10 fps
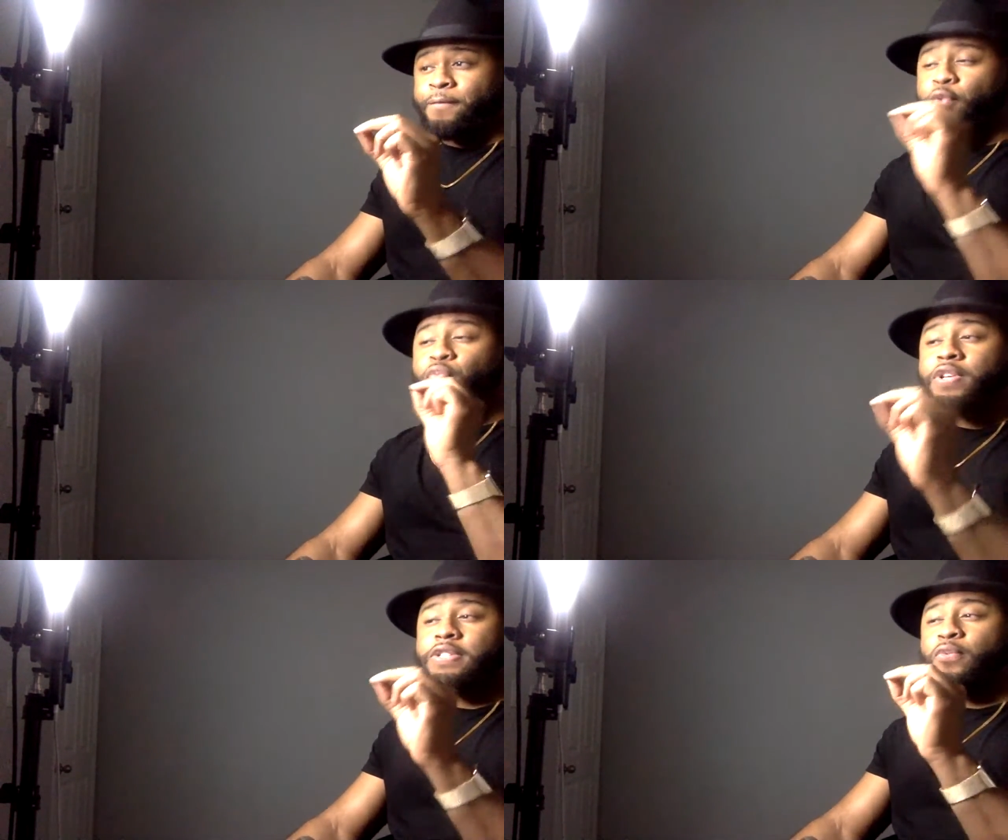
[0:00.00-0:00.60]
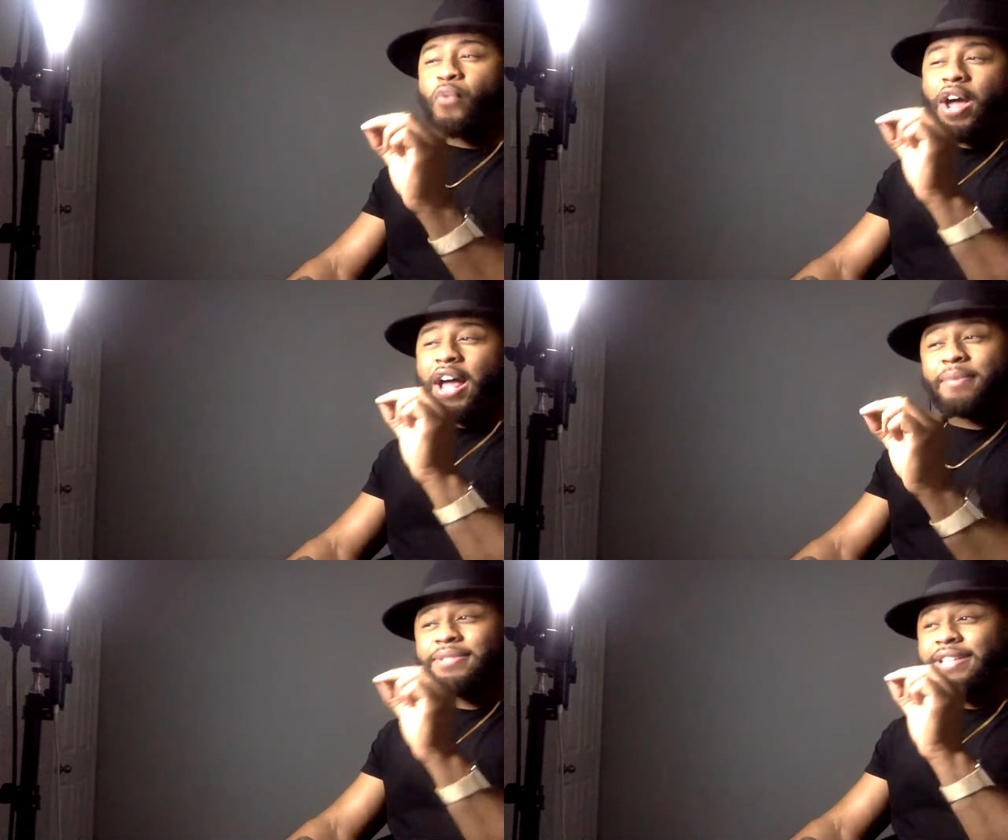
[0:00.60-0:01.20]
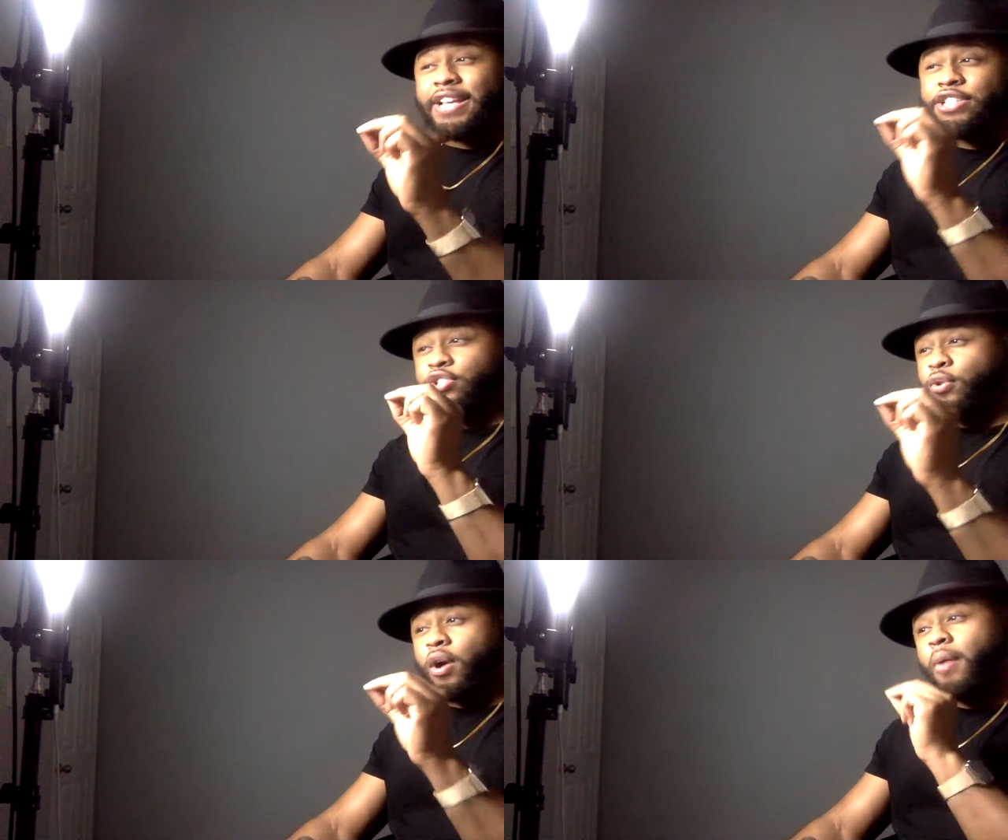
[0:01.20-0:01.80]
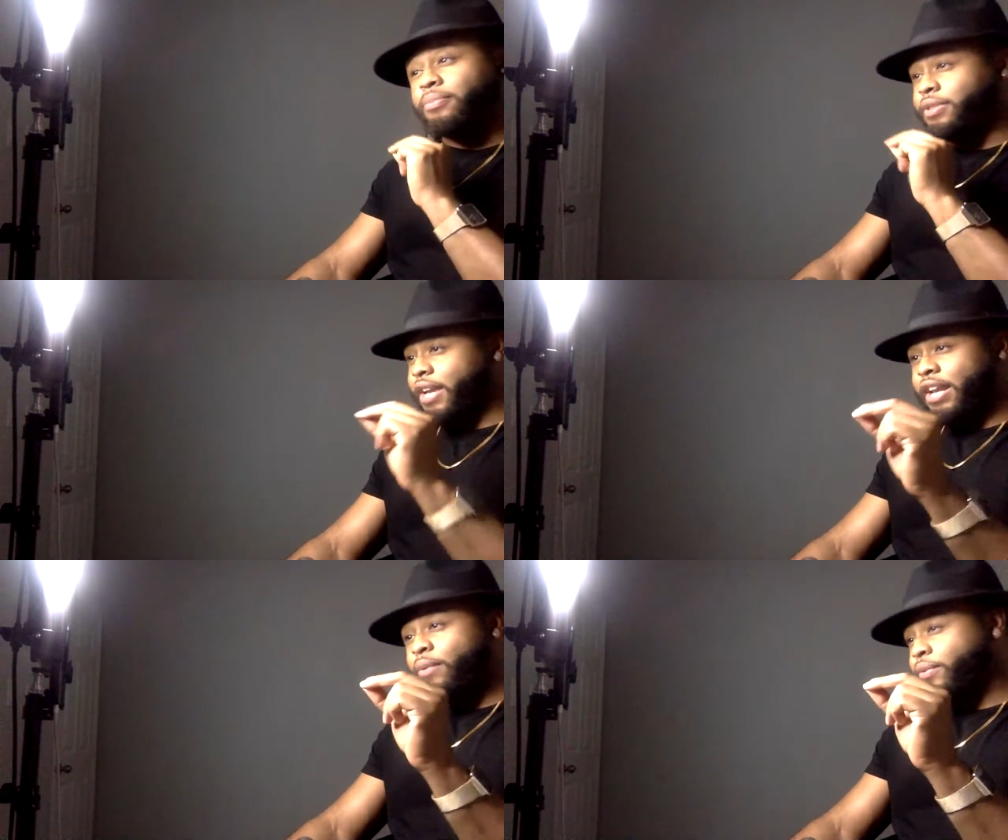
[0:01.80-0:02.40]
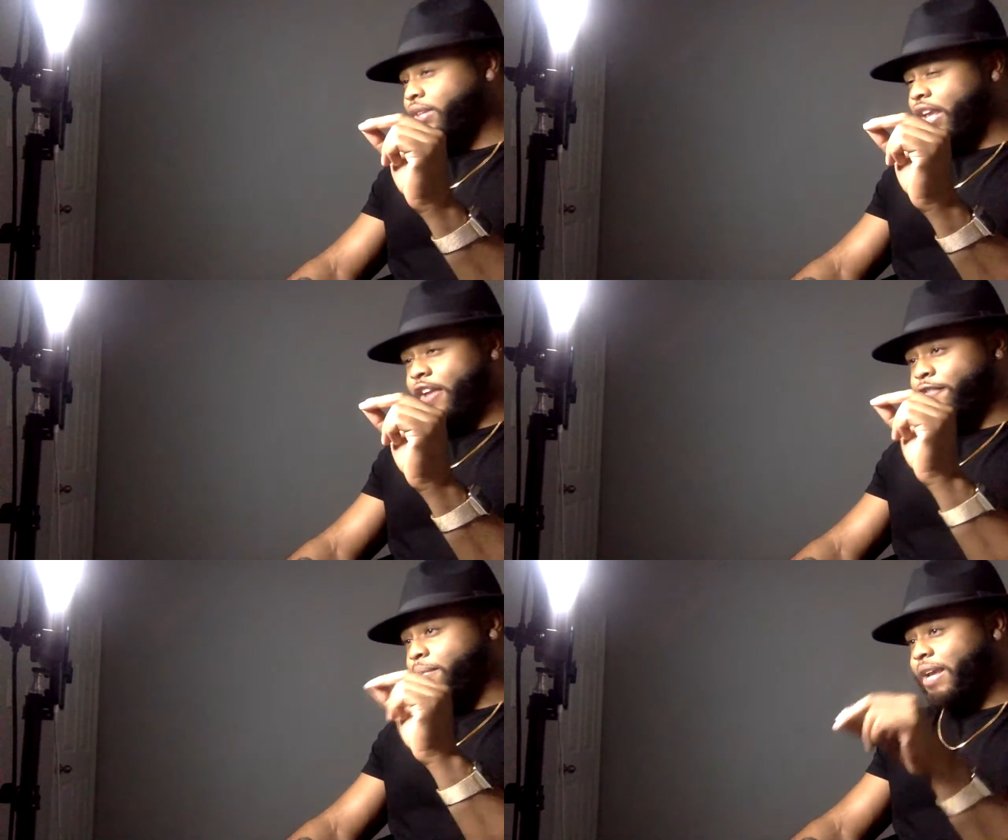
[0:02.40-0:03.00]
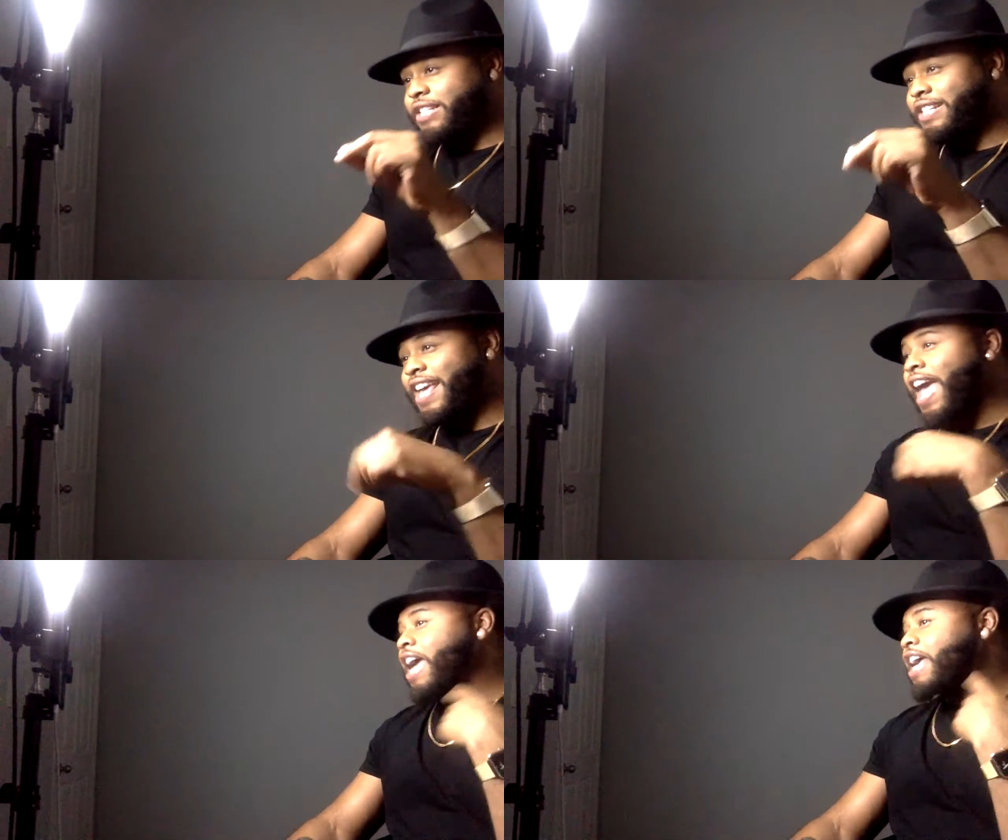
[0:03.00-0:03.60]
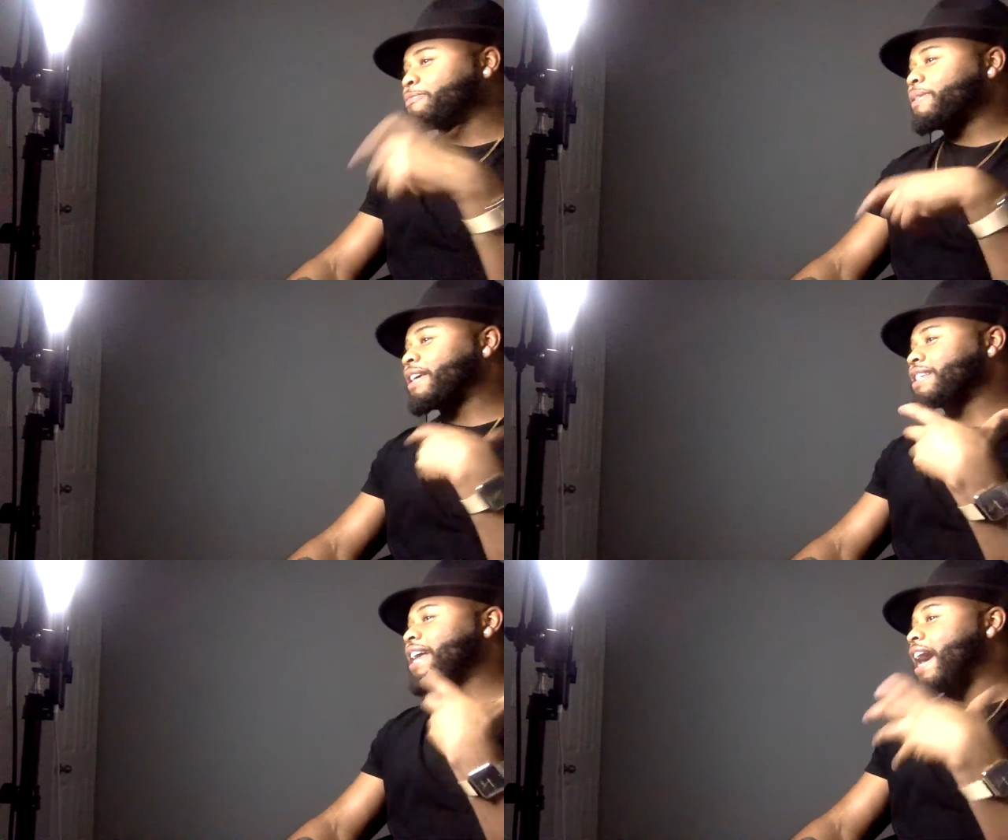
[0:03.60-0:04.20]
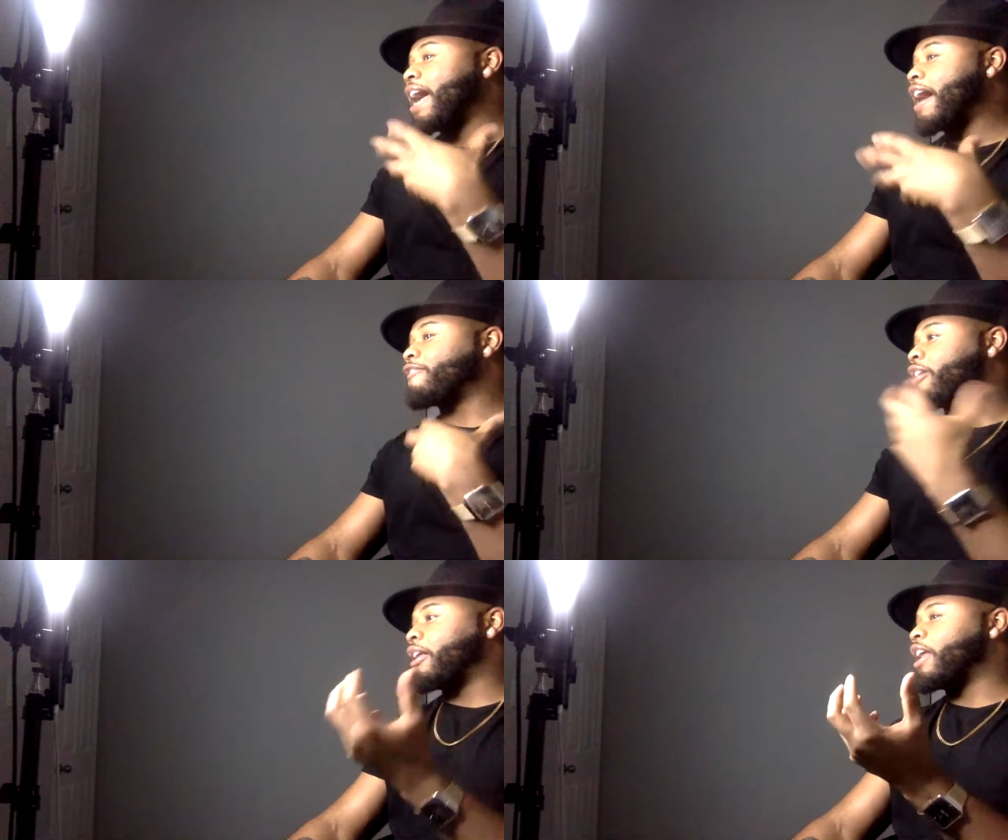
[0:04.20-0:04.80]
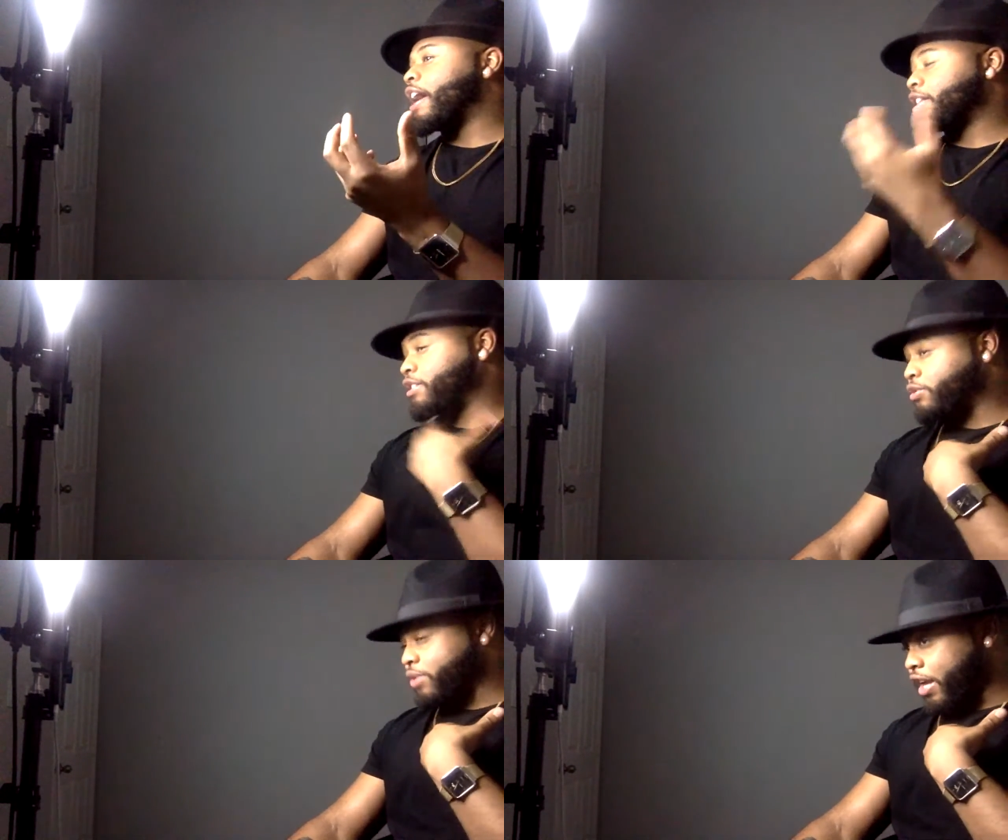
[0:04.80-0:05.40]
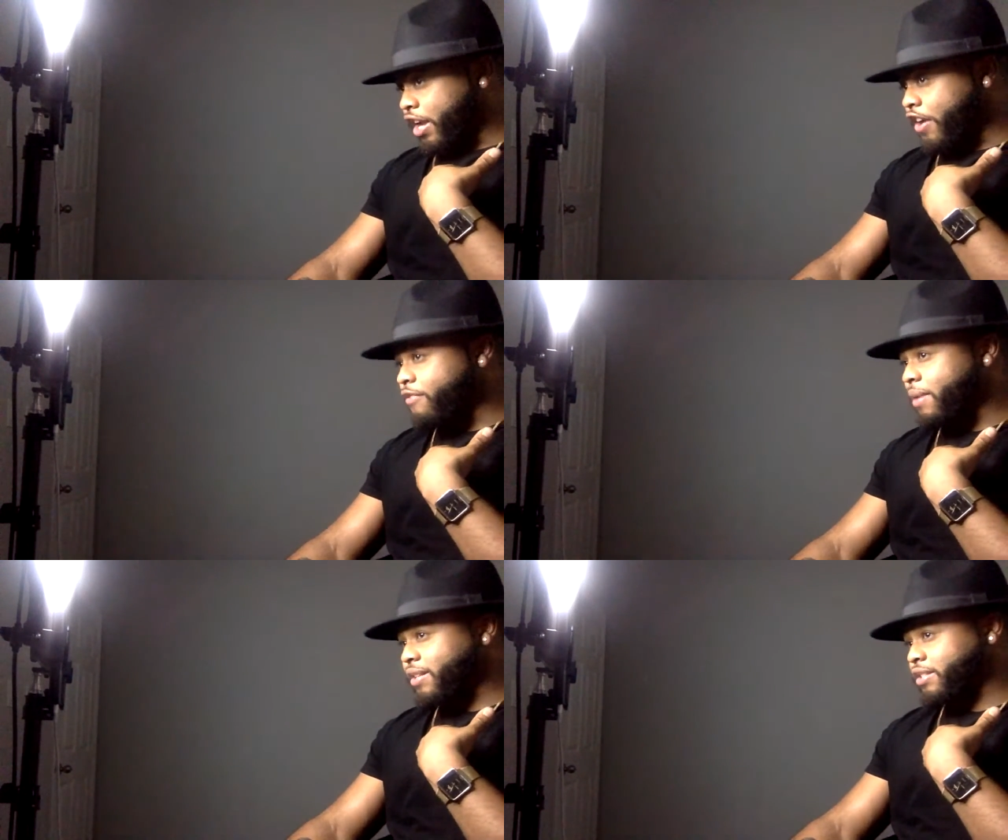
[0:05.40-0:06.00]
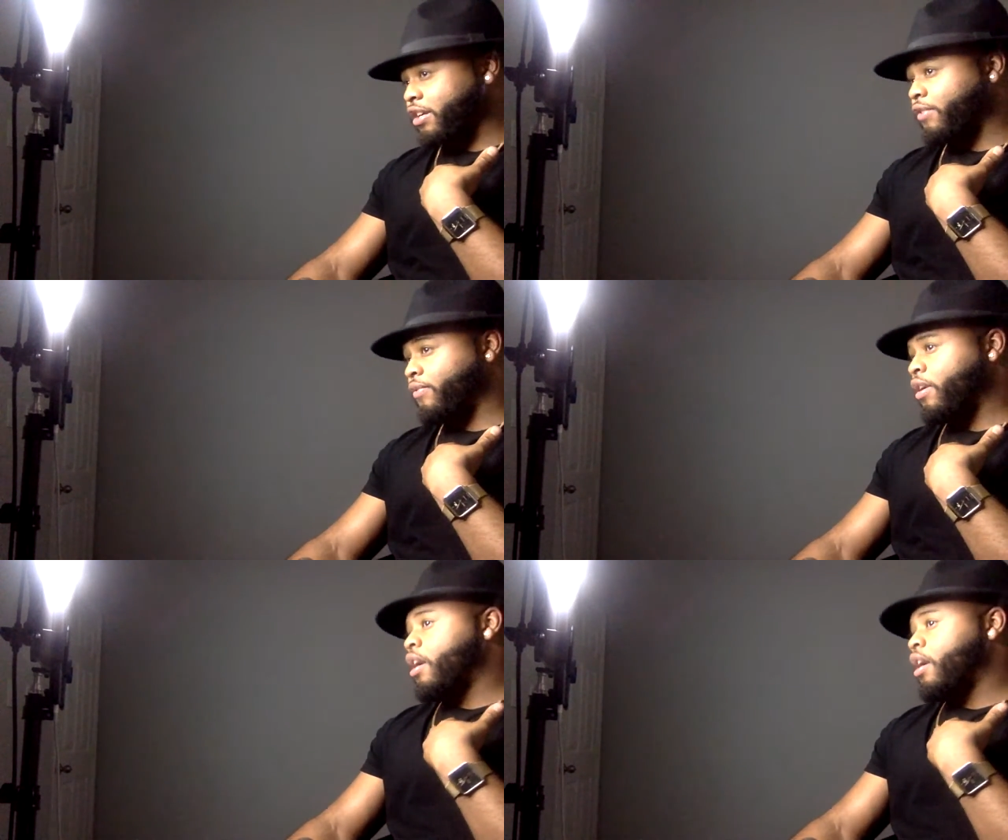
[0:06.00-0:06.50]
the reason why I'm staying so updated with the information is because I have clients to take care of myself.